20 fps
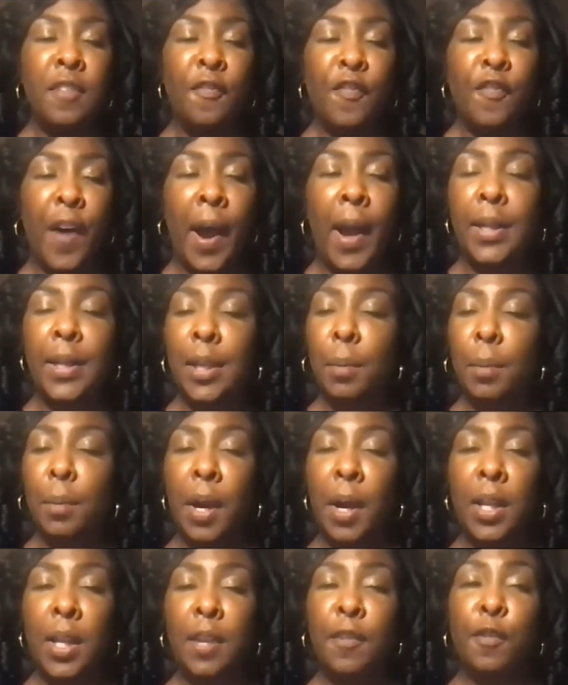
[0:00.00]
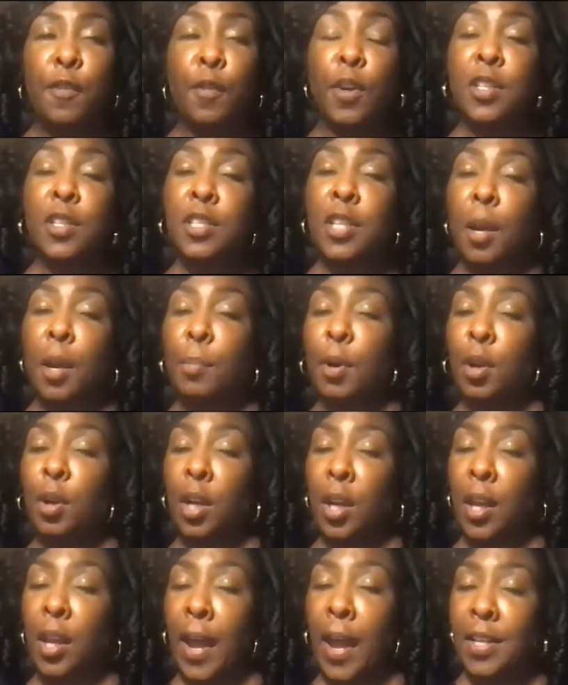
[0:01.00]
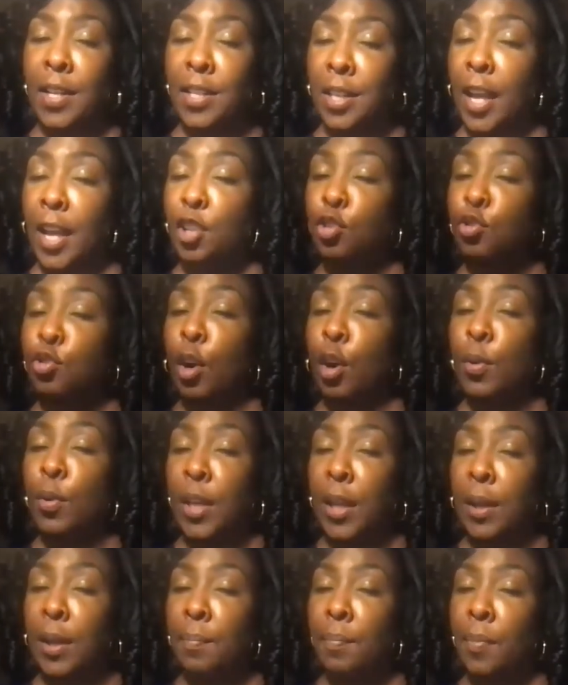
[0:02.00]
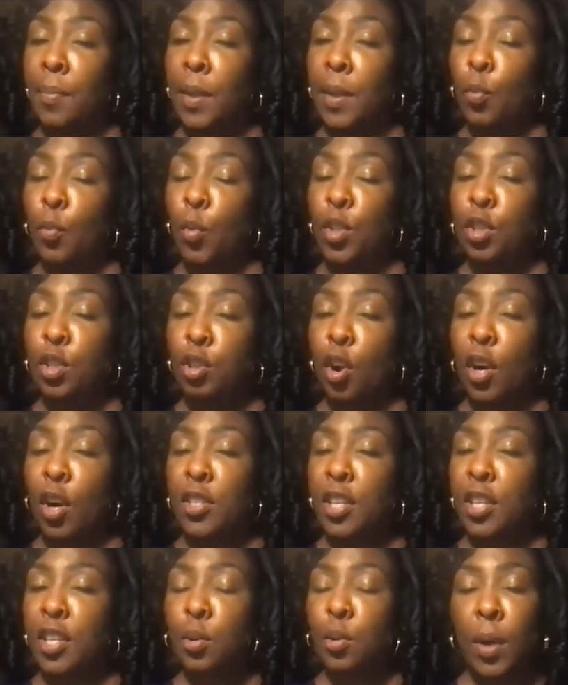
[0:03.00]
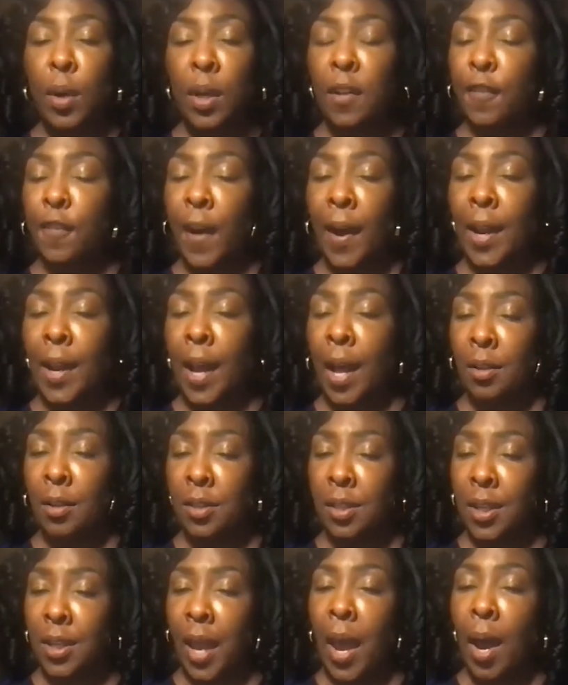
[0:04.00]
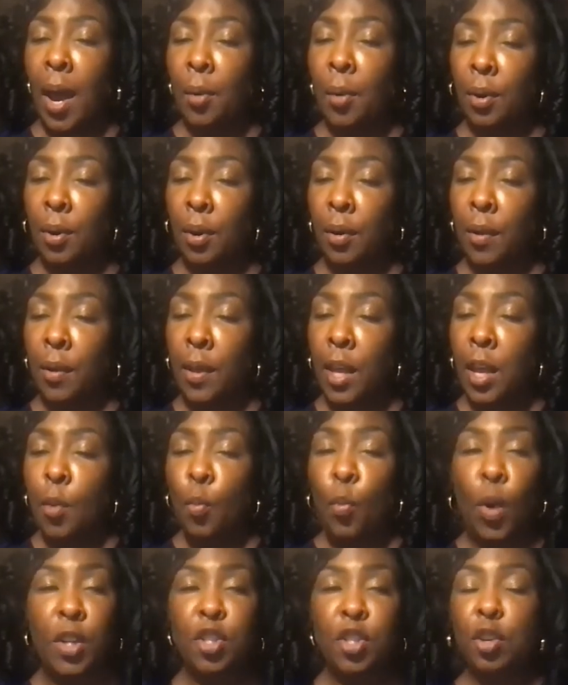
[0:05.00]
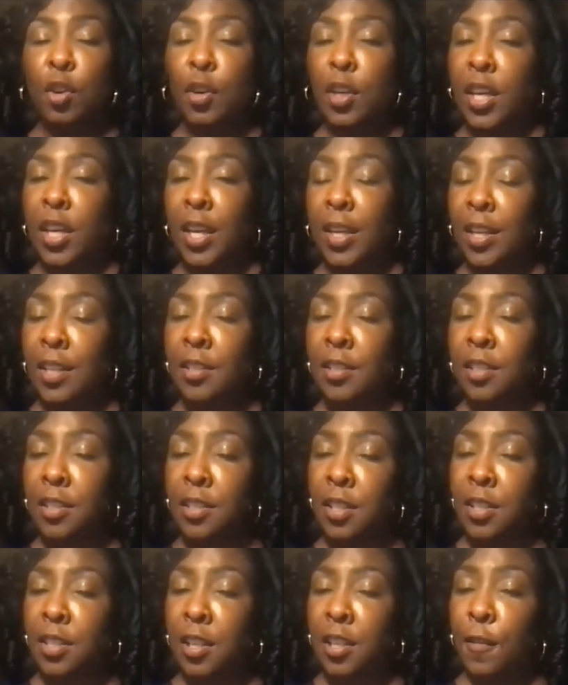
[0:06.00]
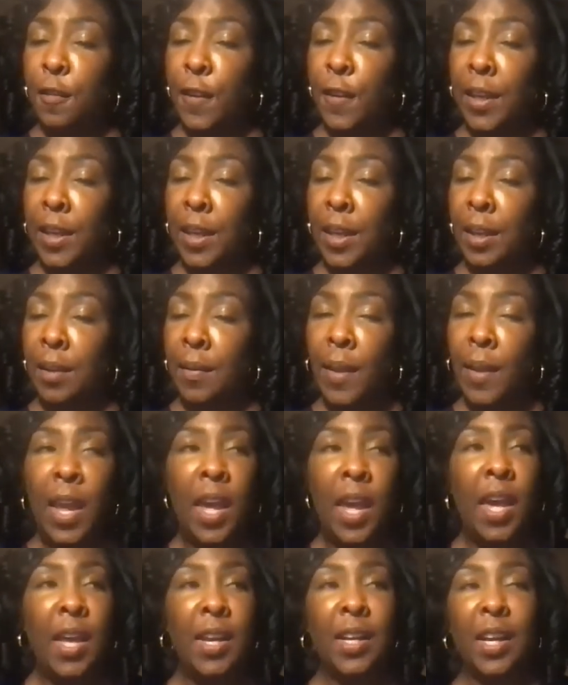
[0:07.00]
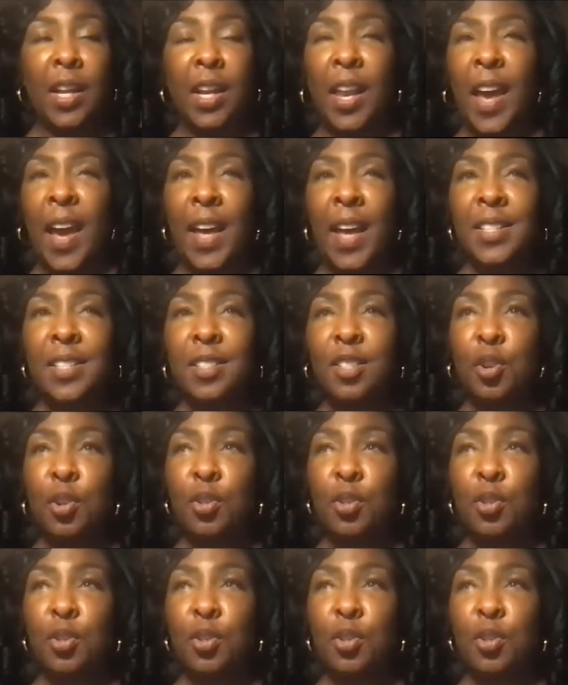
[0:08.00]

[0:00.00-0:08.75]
finding money for a summer class like droning, which starts at $25 an hour. Once your kid gets the certificate, and the class